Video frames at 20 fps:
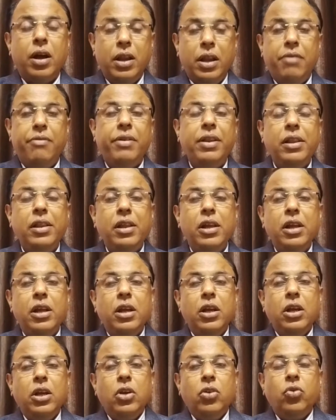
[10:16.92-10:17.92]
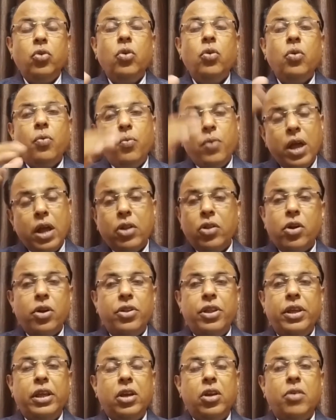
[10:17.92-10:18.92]
level. So we are
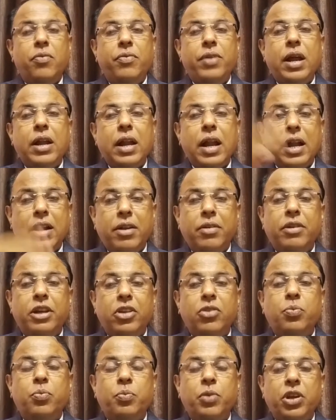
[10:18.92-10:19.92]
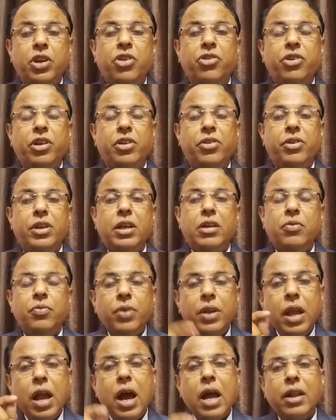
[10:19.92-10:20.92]
not thinking of that at this initial stage.
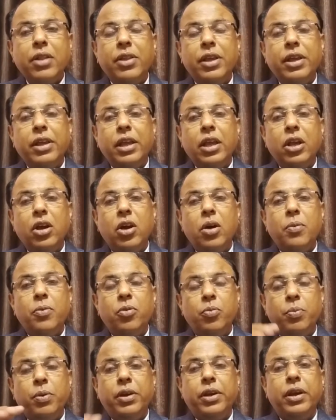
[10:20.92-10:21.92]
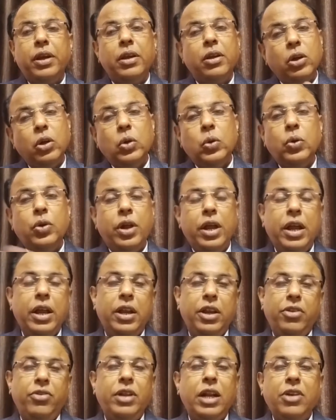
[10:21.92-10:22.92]
We are thinking of speaking good
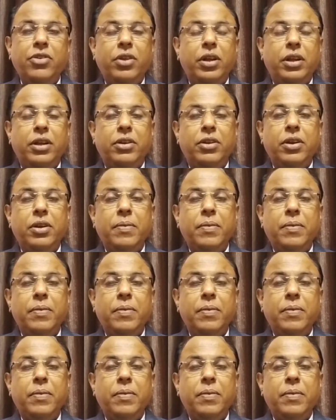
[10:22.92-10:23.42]
English. That's it.